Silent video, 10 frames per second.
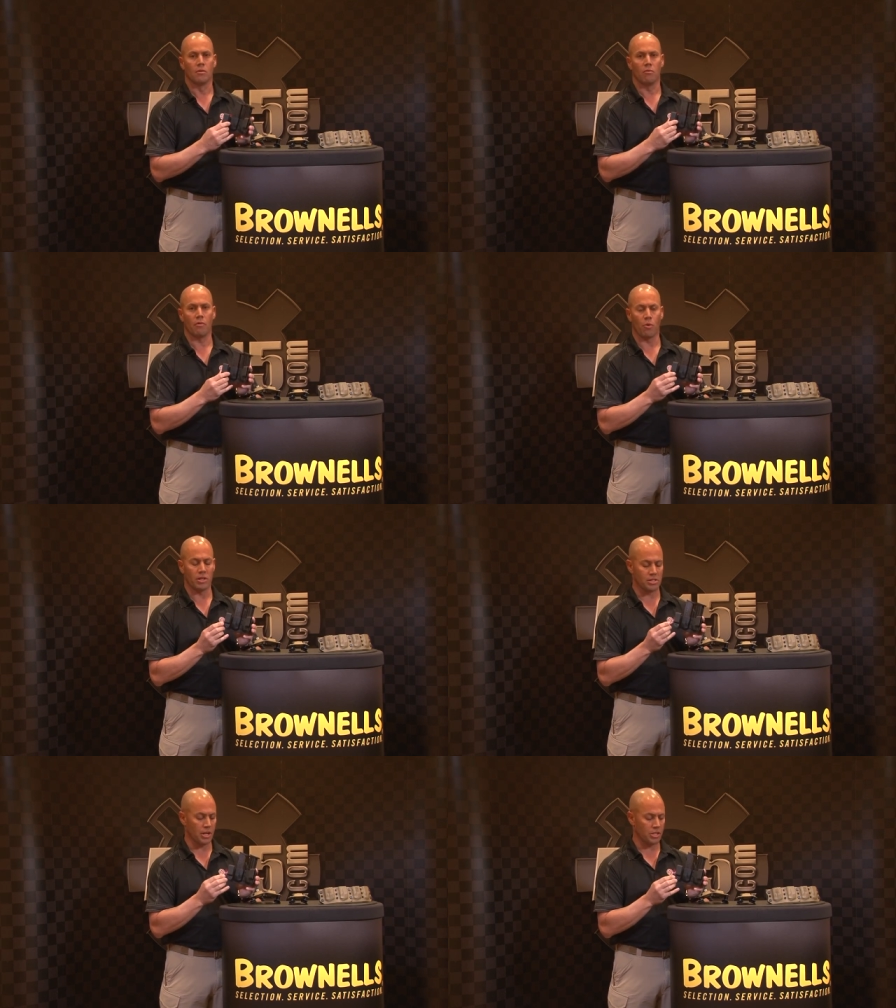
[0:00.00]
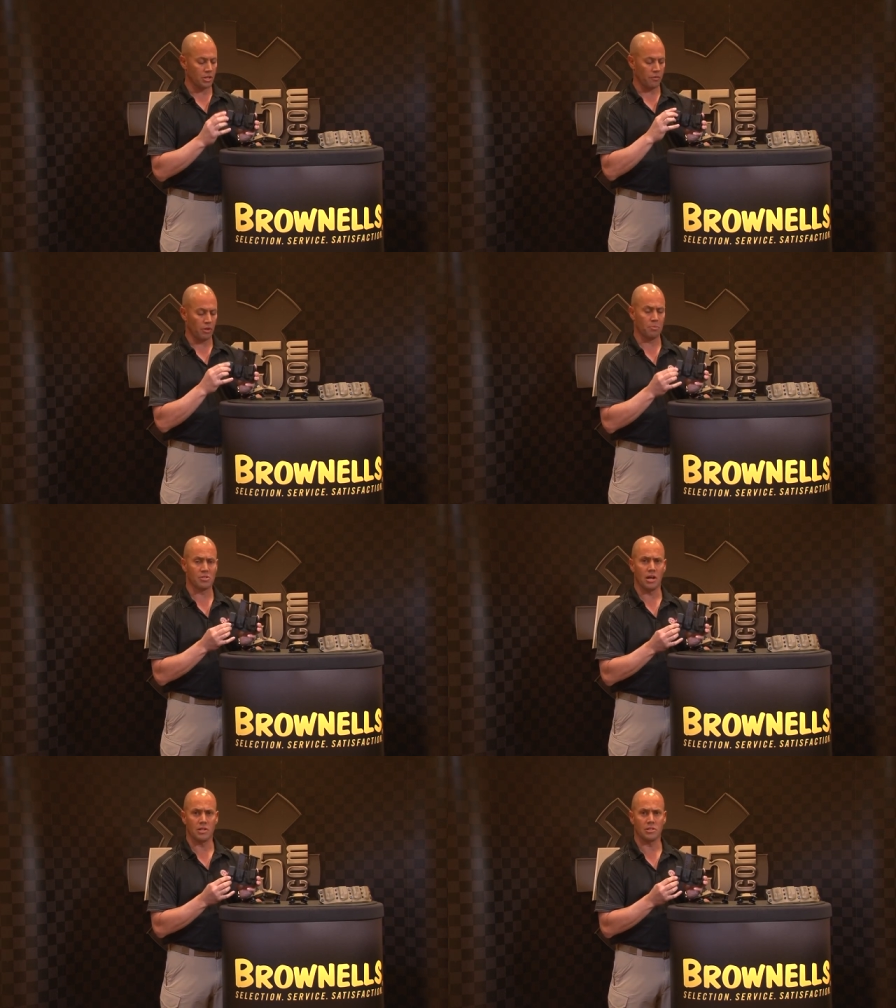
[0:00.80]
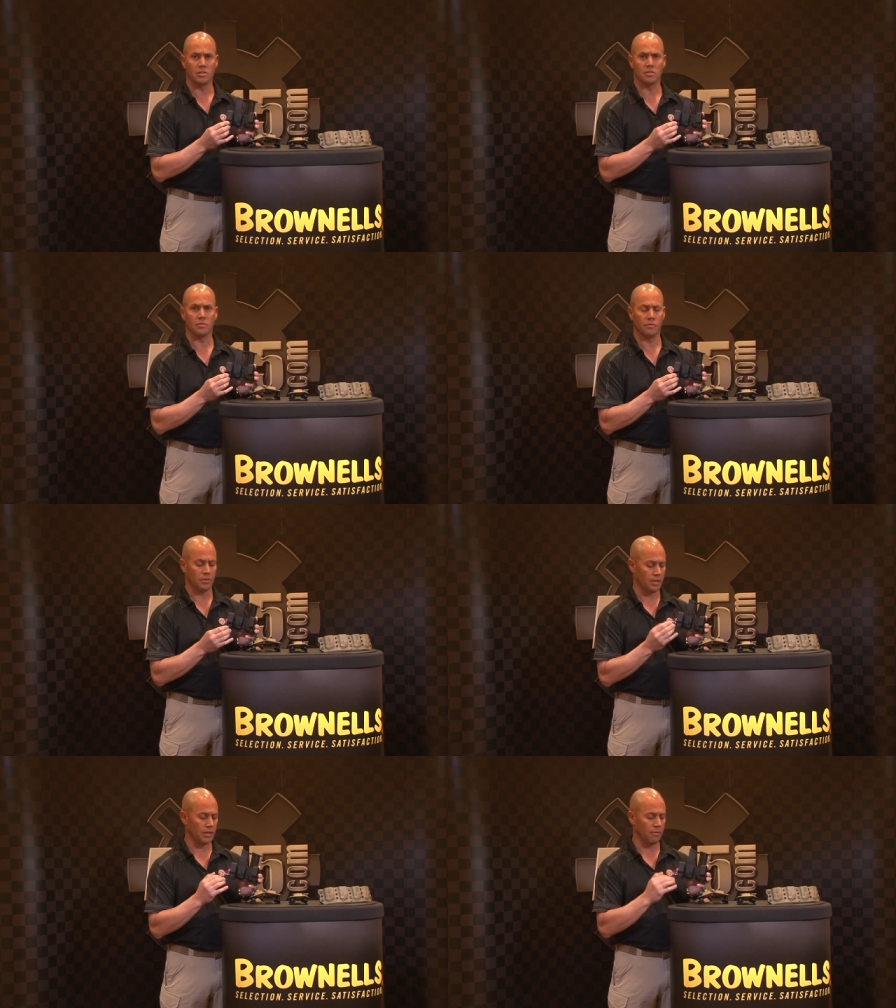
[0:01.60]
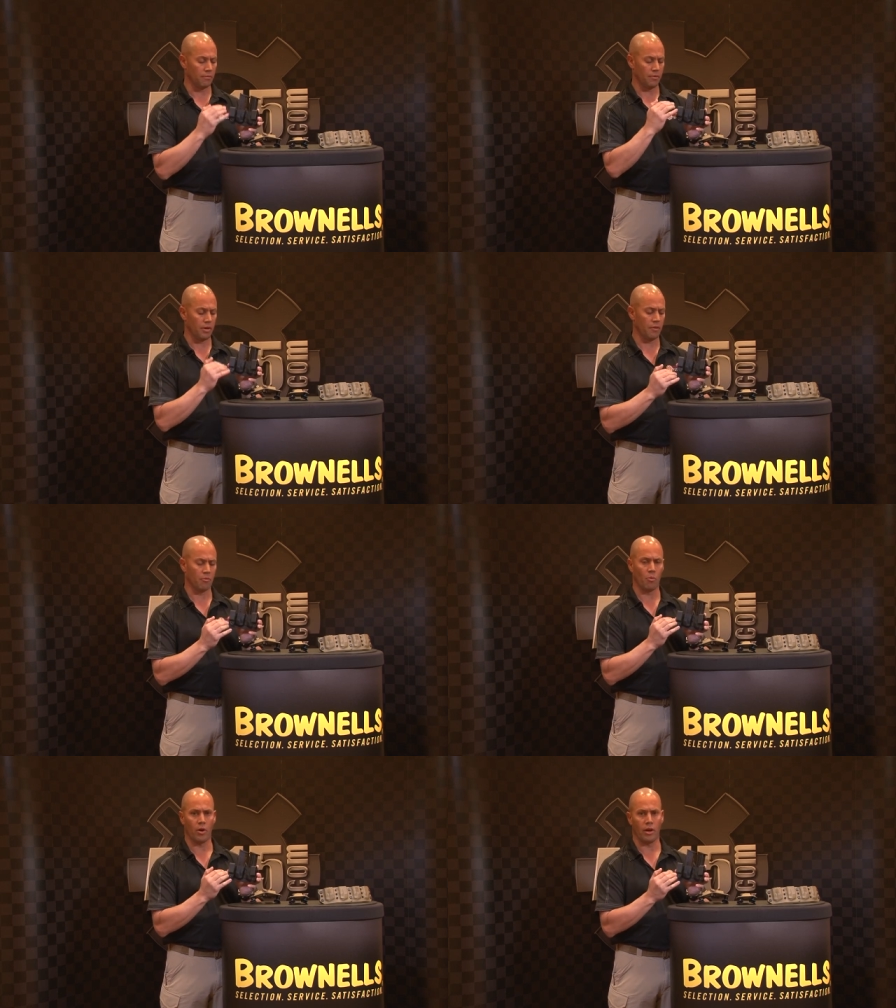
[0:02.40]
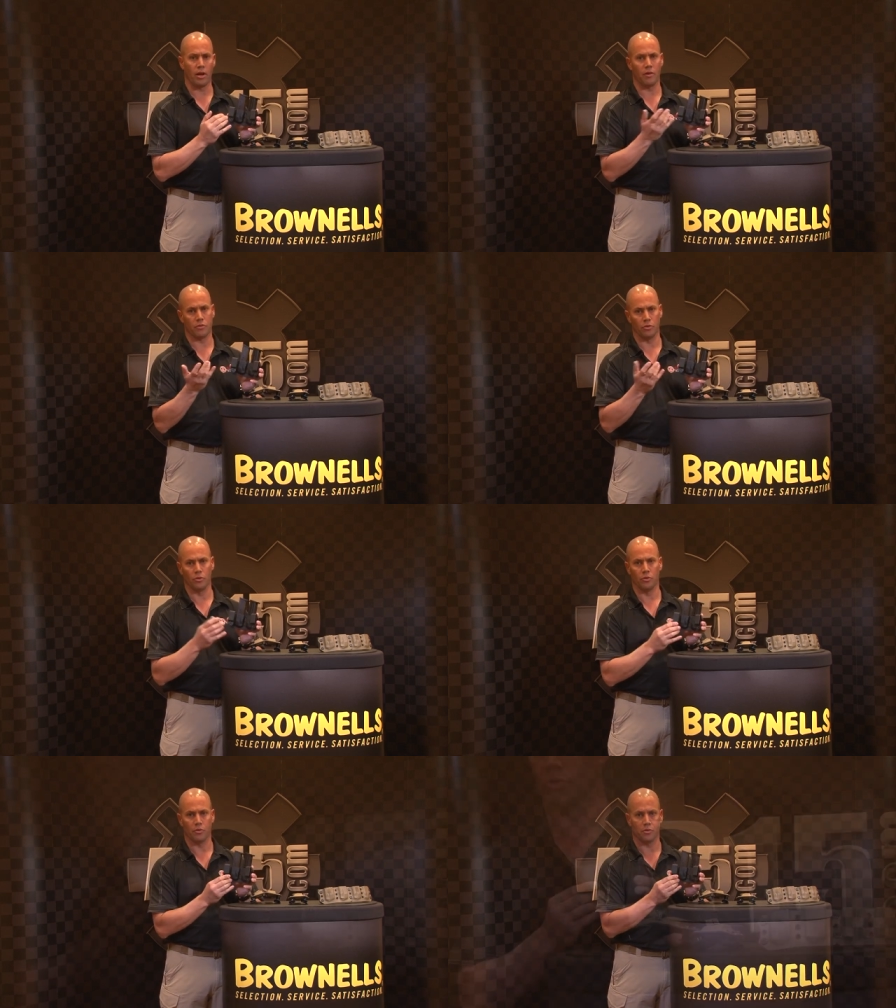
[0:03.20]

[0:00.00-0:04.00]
We have a wide selection of clip sizes, um, anything from one and a half to